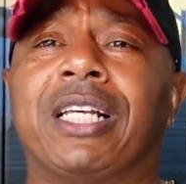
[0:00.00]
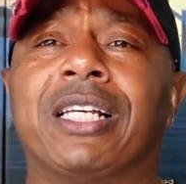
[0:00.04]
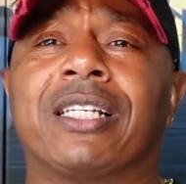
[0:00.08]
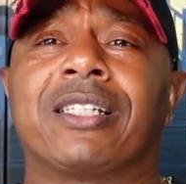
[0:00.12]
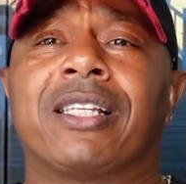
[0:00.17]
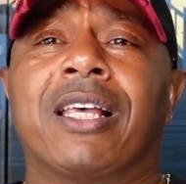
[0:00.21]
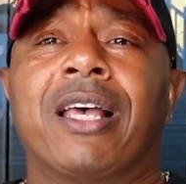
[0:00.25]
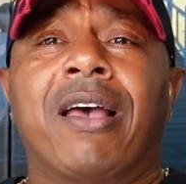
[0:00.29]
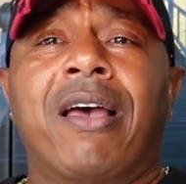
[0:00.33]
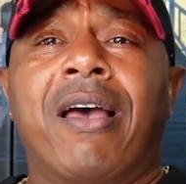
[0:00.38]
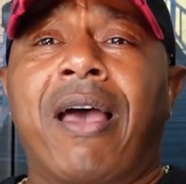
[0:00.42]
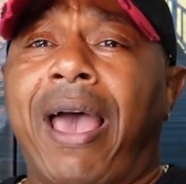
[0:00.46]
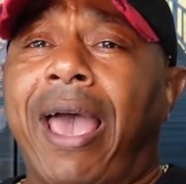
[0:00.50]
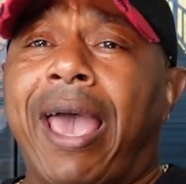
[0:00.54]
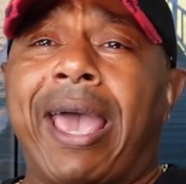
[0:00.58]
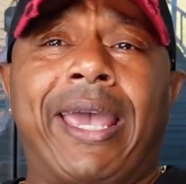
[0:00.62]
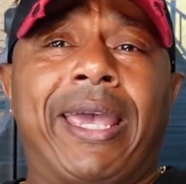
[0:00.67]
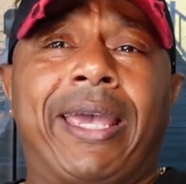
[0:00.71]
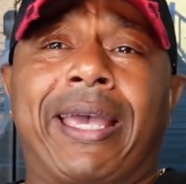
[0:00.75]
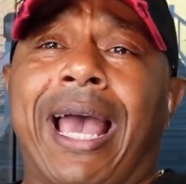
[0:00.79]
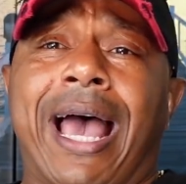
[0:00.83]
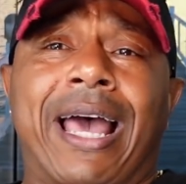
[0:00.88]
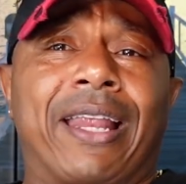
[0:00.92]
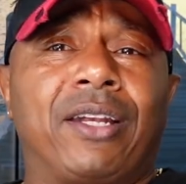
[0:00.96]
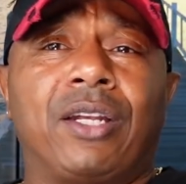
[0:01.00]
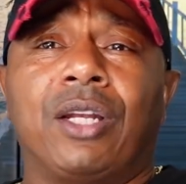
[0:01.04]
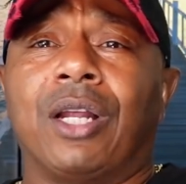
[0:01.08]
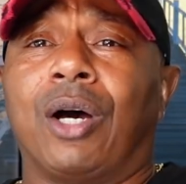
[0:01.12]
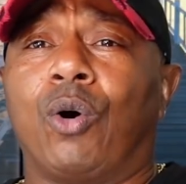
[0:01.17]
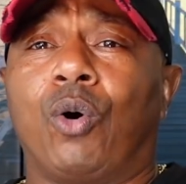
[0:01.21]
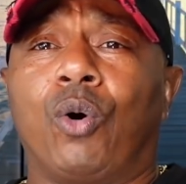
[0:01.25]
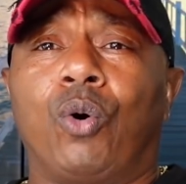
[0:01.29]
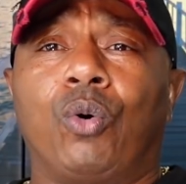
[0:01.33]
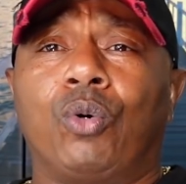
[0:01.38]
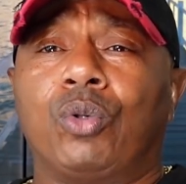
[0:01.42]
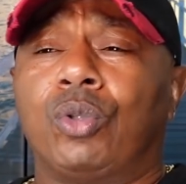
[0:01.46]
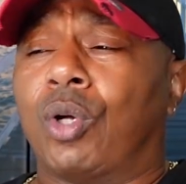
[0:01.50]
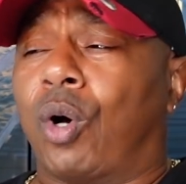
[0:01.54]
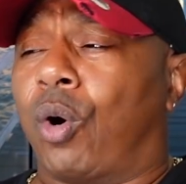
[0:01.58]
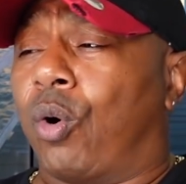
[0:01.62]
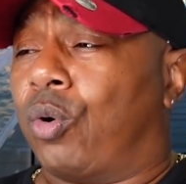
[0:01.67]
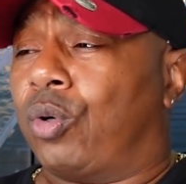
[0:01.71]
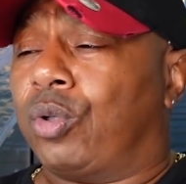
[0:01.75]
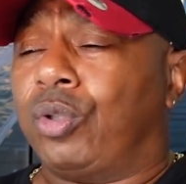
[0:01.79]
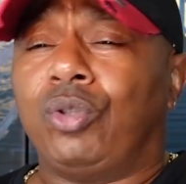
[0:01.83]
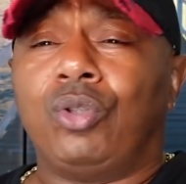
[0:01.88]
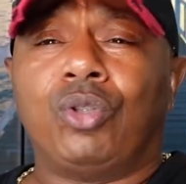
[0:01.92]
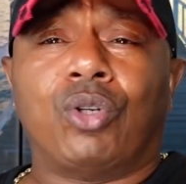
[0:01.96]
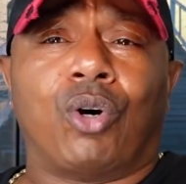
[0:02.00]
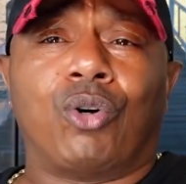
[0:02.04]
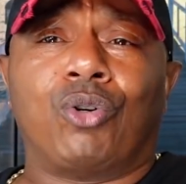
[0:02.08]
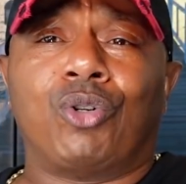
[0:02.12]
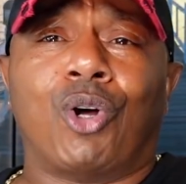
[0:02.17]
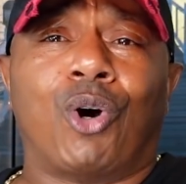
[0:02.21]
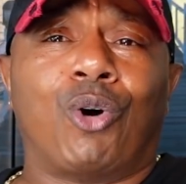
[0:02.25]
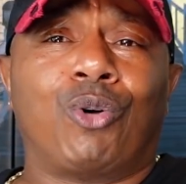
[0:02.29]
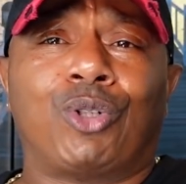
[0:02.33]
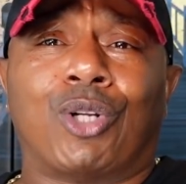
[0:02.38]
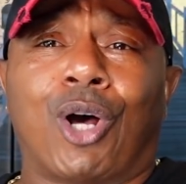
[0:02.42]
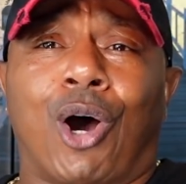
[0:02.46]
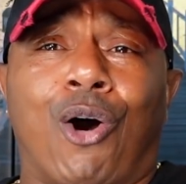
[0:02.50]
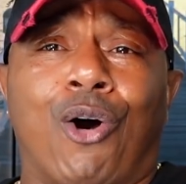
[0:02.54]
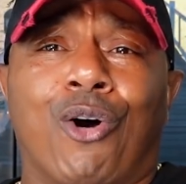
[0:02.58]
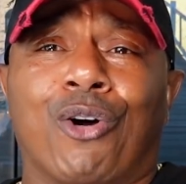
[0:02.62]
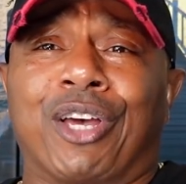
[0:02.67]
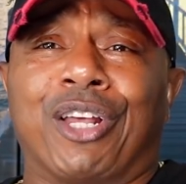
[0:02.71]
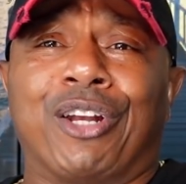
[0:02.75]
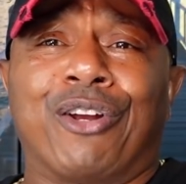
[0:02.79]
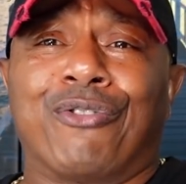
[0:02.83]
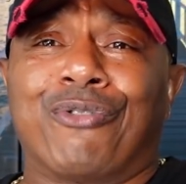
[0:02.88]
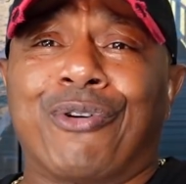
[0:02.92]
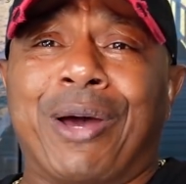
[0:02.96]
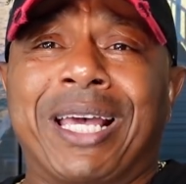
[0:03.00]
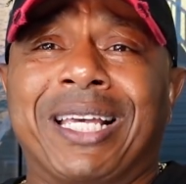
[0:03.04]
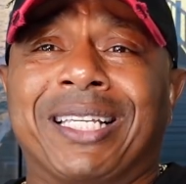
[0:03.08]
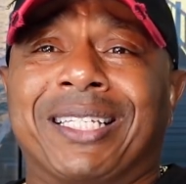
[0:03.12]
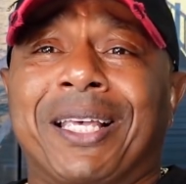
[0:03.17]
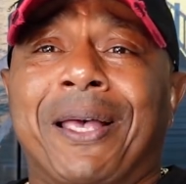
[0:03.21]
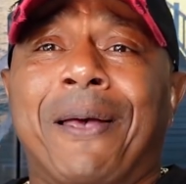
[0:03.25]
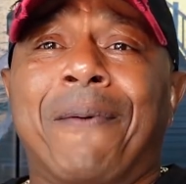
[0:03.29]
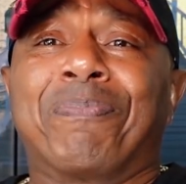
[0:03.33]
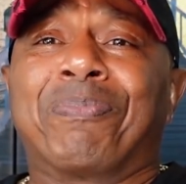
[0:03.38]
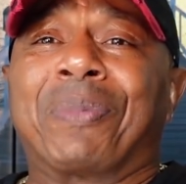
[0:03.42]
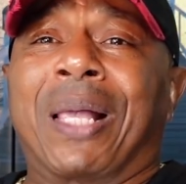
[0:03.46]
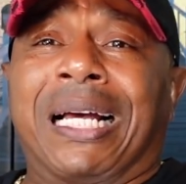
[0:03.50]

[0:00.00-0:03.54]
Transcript: that ain't got no dog in the race,